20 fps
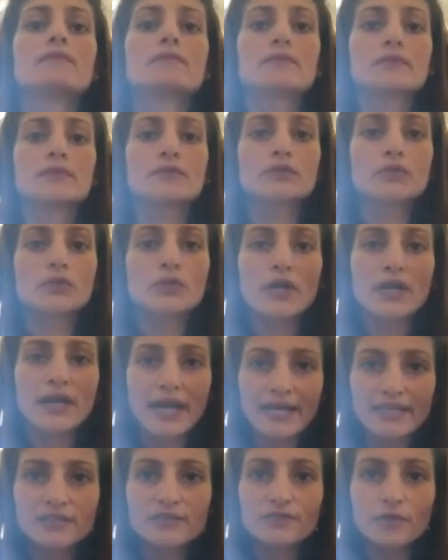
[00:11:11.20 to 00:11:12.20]
do not
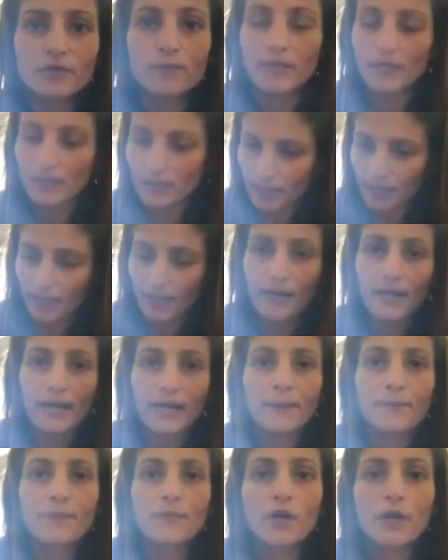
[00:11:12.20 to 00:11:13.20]
ask for me.
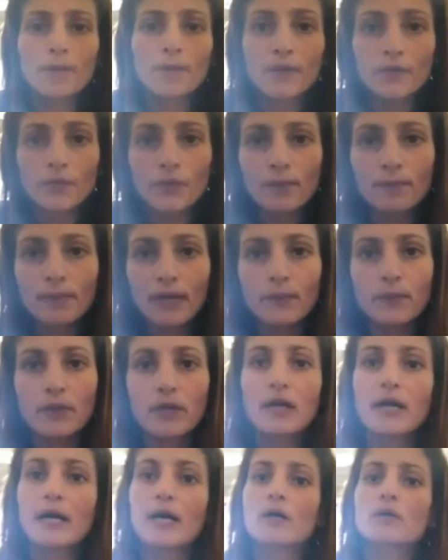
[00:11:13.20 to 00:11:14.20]
I'm going to be doing my
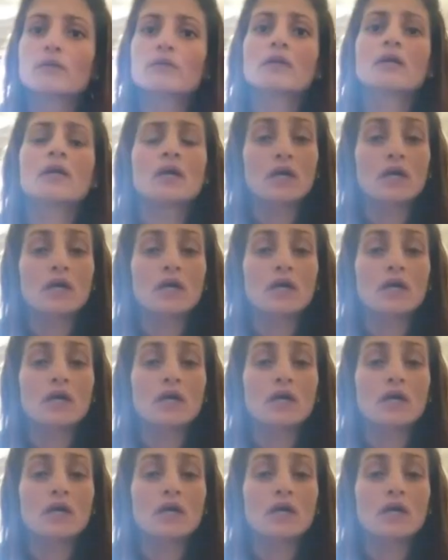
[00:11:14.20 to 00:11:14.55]
workout."